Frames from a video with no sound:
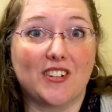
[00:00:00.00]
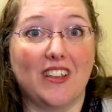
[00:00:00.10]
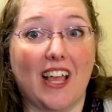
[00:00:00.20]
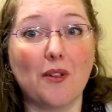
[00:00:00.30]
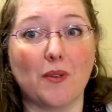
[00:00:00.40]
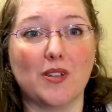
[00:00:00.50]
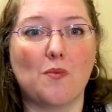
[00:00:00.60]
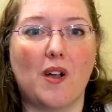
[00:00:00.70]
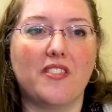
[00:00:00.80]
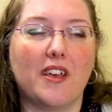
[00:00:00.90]
language,
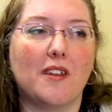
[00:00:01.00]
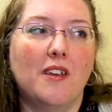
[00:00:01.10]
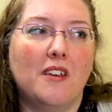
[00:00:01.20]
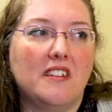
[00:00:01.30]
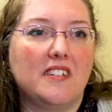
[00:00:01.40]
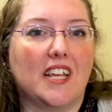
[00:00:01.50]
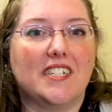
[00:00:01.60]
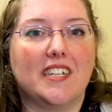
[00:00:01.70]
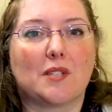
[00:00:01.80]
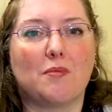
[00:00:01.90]
one that
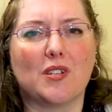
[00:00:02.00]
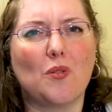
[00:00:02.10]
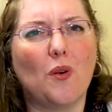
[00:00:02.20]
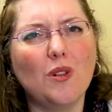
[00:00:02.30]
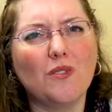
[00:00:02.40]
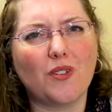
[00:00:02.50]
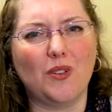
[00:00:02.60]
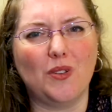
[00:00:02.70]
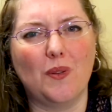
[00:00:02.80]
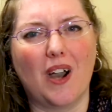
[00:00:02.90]
doesn't express all of who
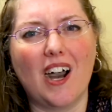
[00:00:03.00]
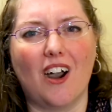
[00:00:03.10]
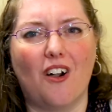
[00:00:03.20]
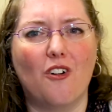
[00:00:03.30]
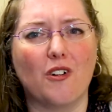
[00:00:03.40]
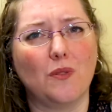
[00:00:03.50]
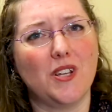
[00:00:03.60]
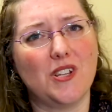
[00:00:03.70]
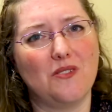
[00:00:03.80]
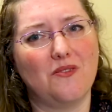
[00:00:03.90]
you are or in
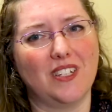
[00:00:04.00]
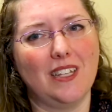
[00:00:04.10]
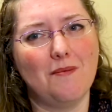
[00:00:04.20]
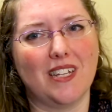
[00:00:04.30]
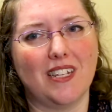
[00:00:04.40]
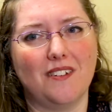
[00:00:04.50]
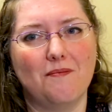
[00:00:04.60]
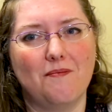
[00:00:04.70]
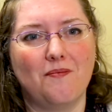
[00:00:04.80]
which you feel limited.